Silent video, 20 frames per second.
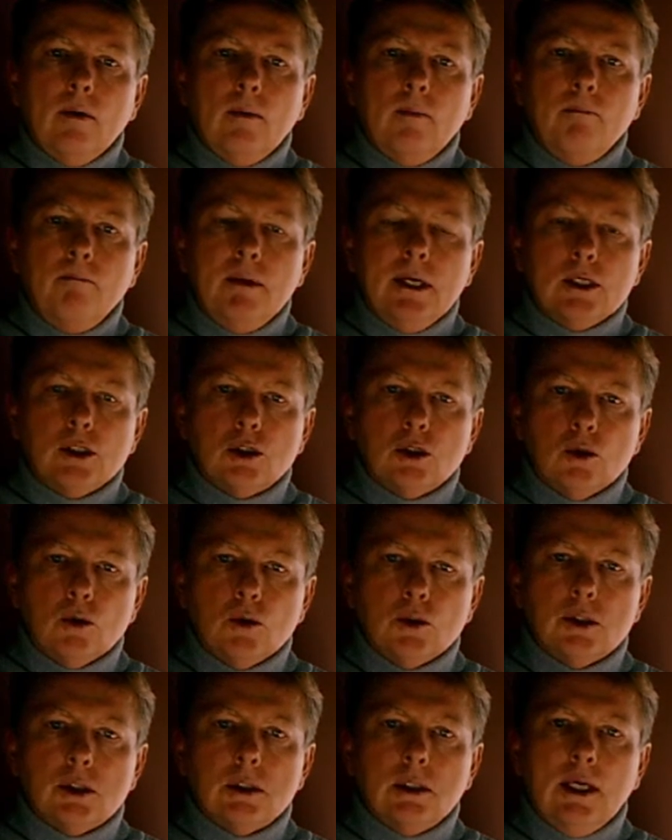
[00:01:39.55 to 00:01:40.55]

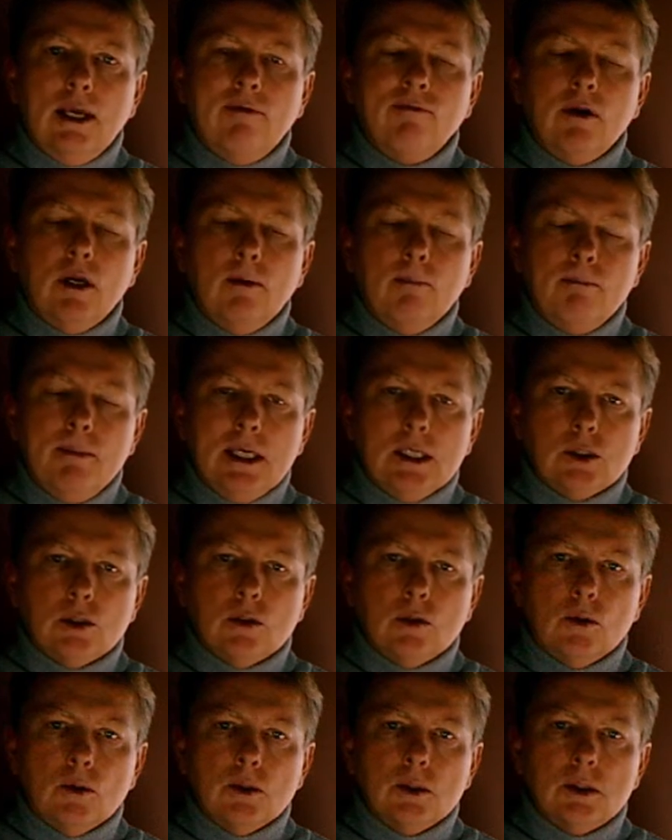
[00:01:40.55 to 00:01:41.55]
missiles, giving them
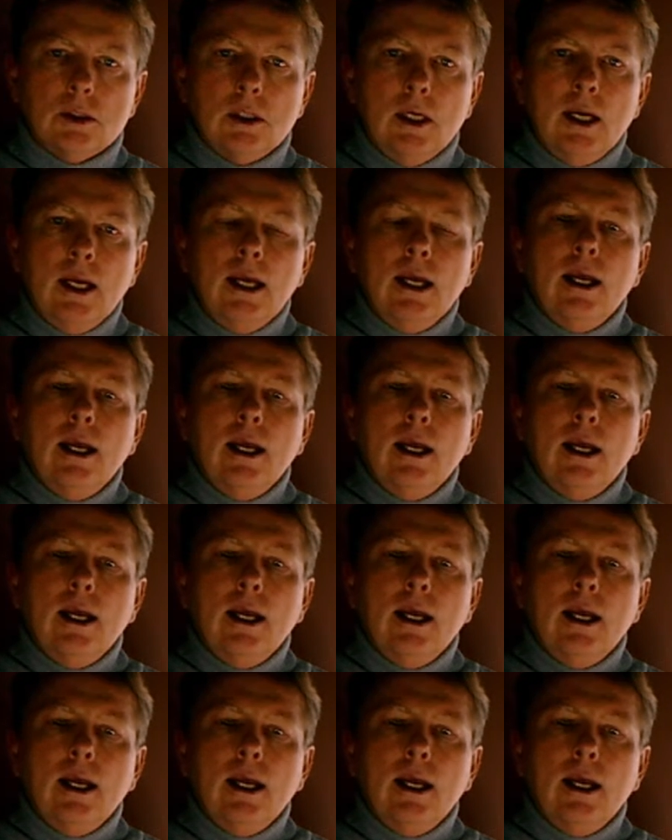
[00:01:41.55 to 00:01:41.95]
missiles